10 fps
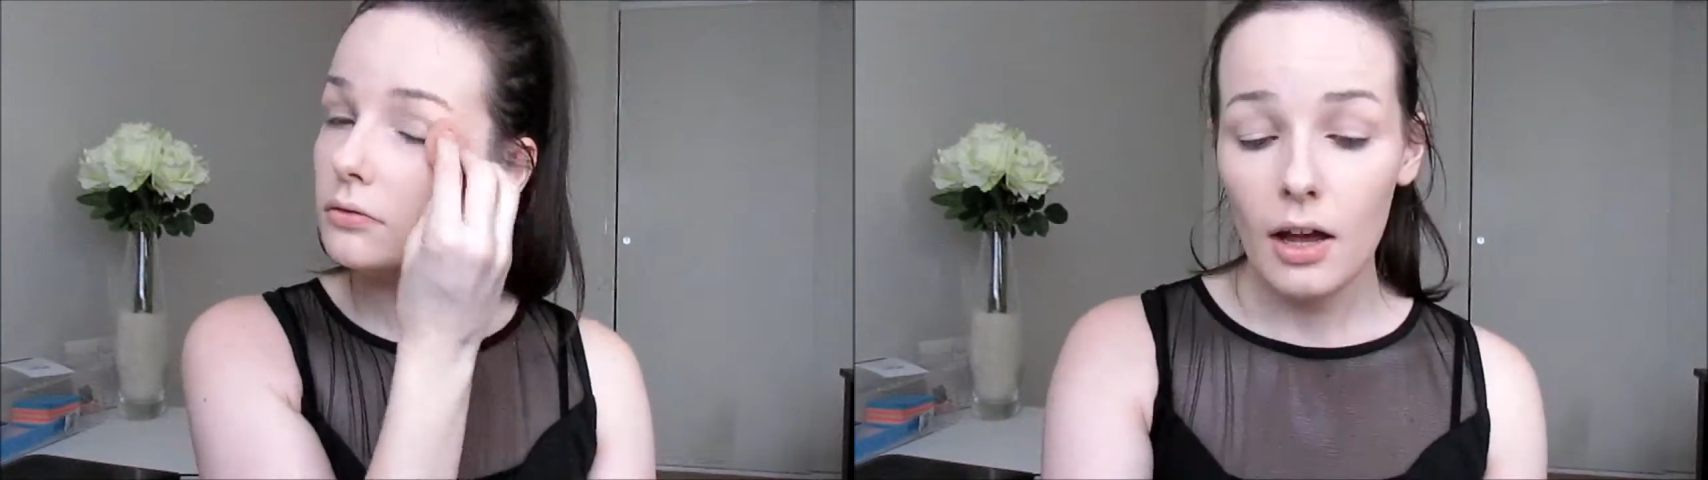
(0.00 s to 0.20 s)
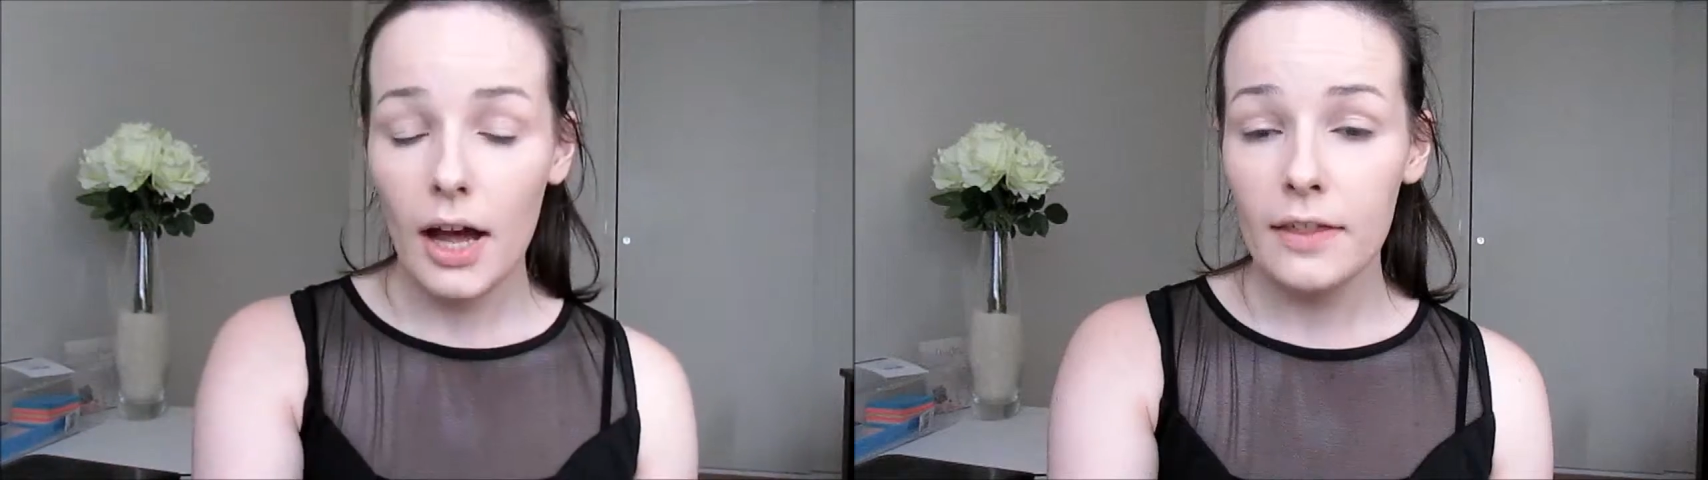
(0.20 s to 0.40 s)

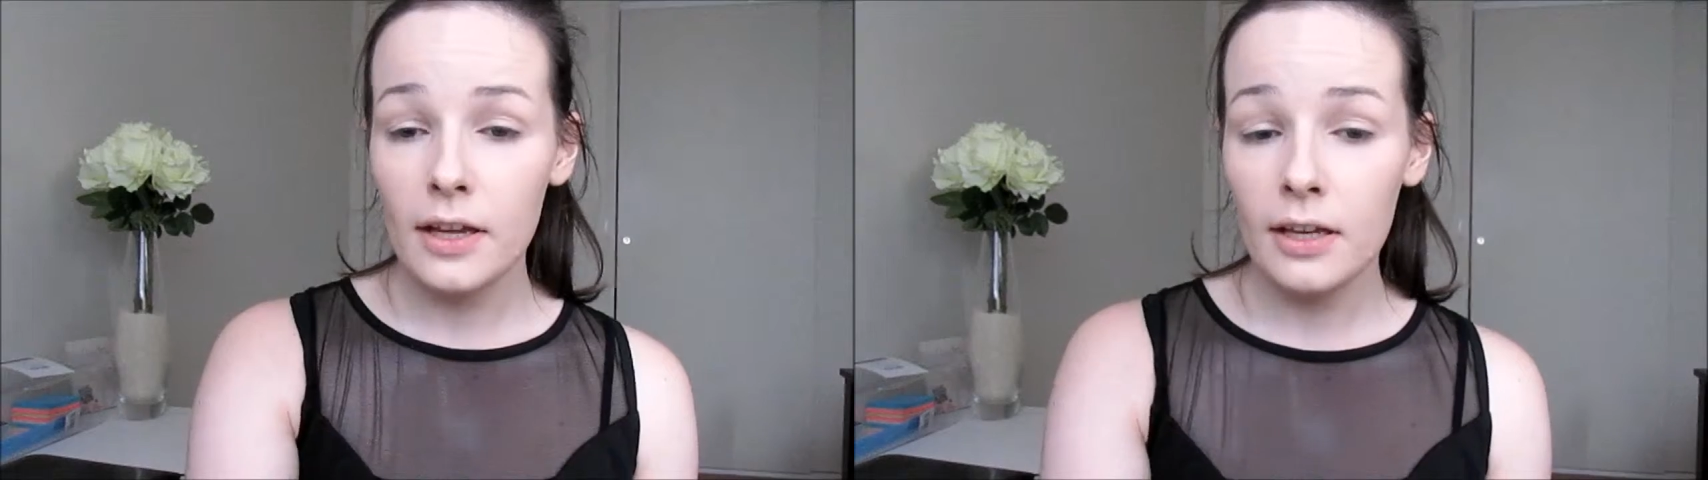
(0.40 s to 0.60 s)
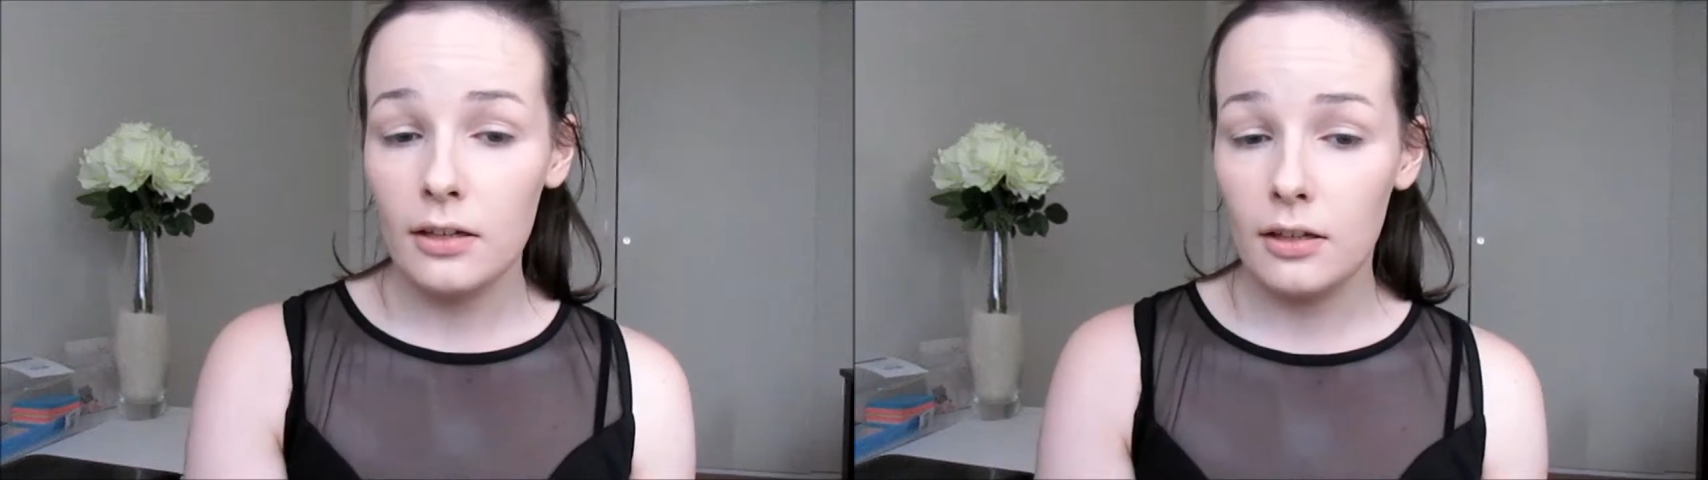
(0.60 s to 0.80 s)
And
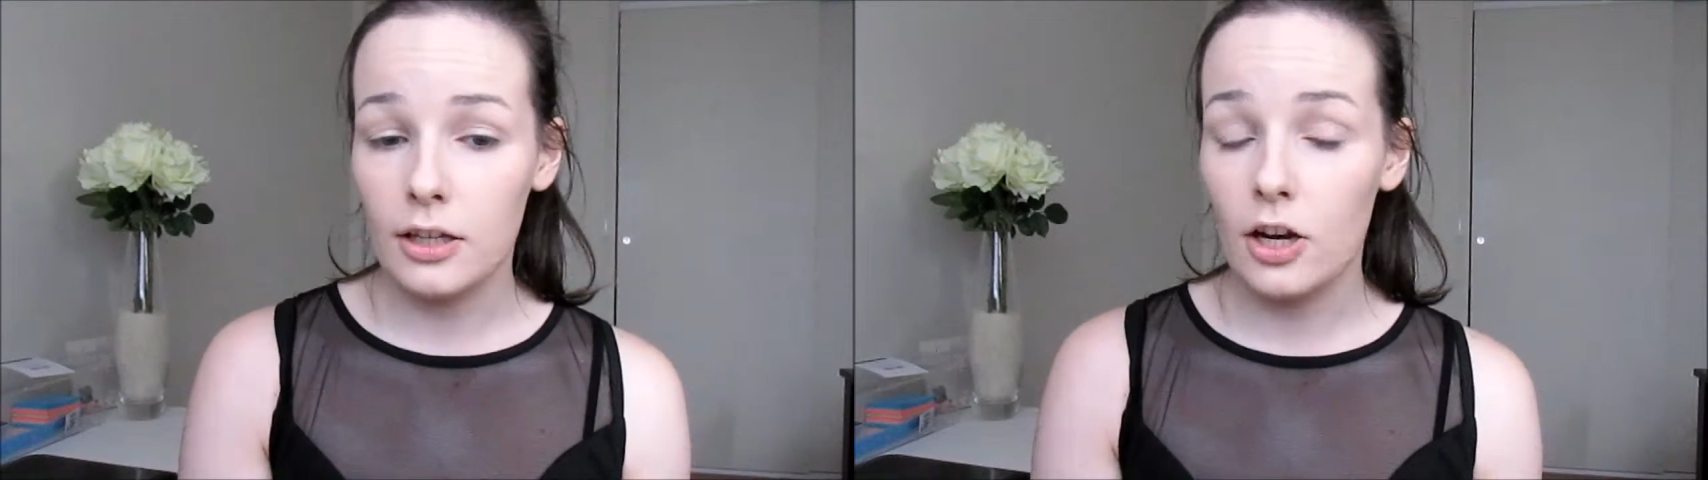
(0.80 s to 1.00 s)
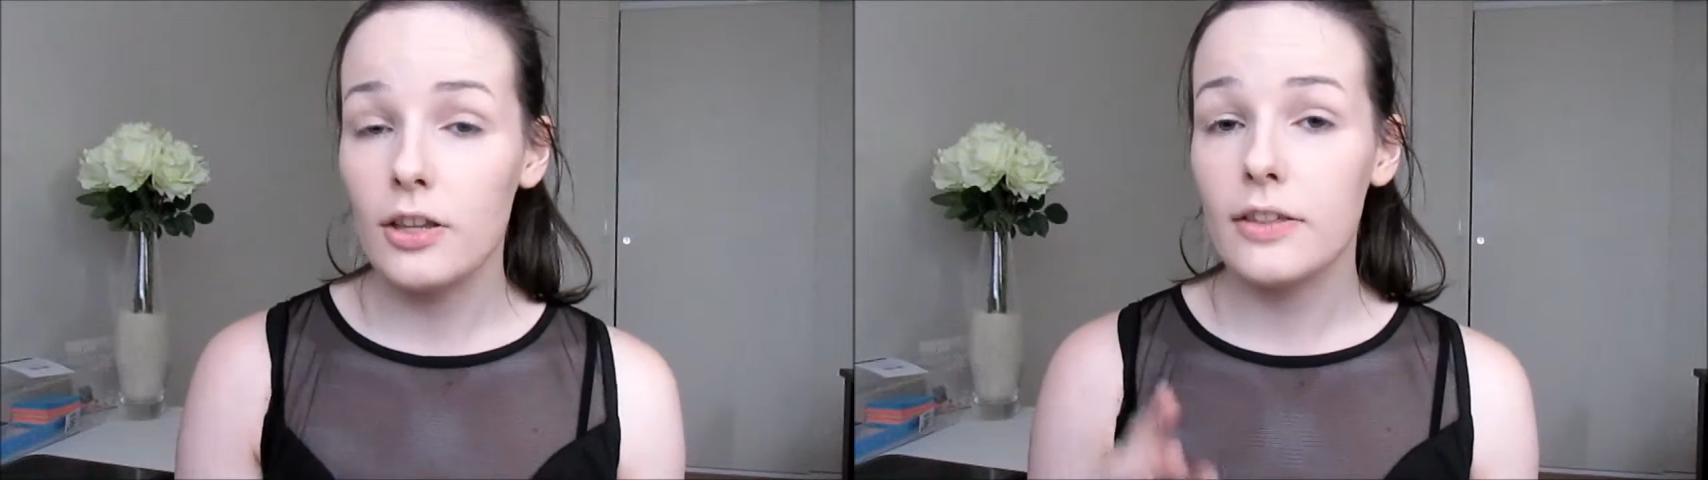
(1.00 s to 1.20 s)
then
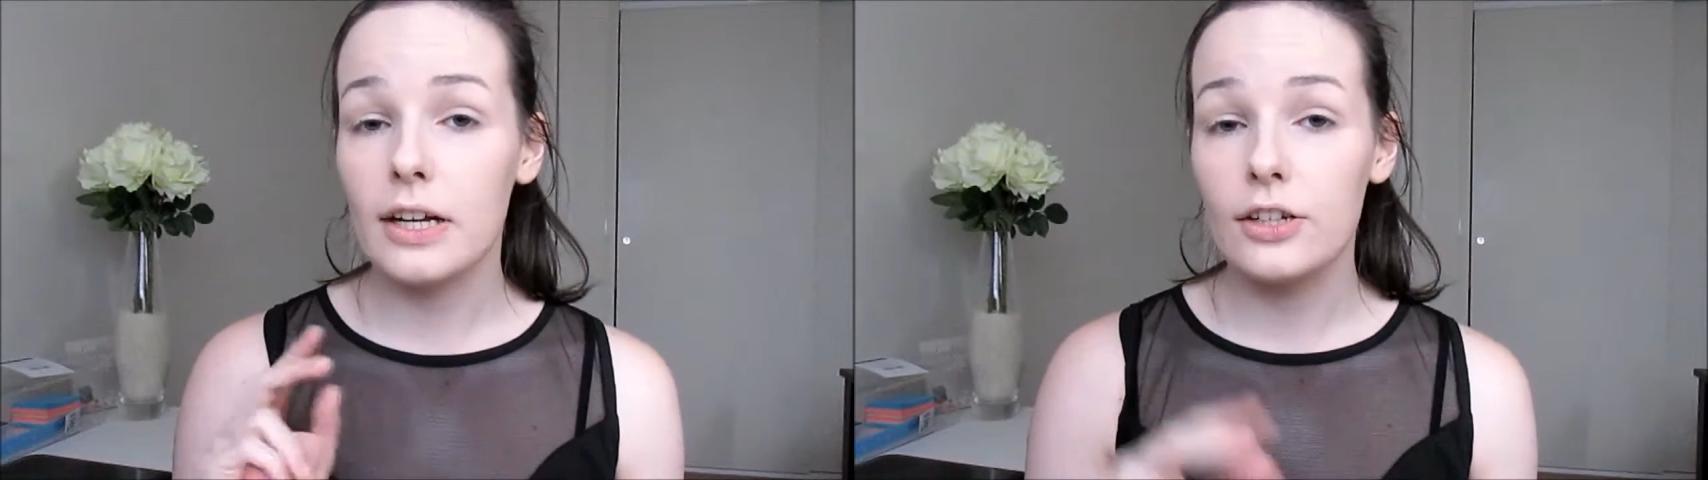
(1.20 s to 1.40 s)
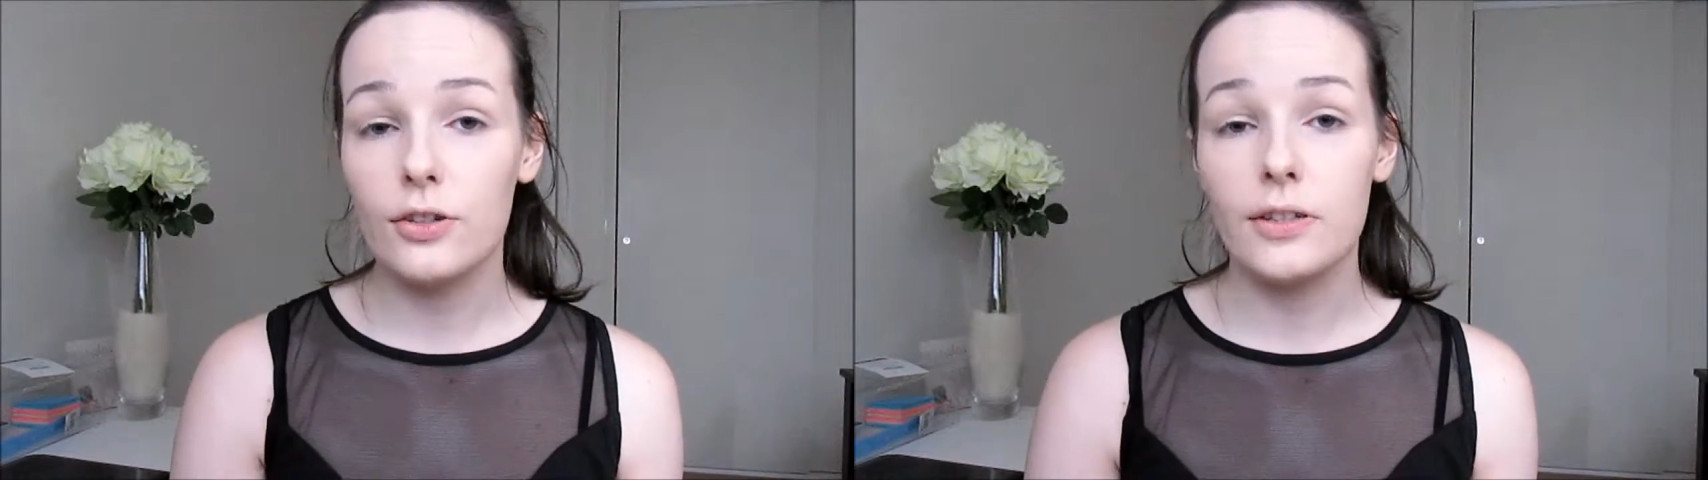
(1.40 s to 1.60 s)
the only thing I do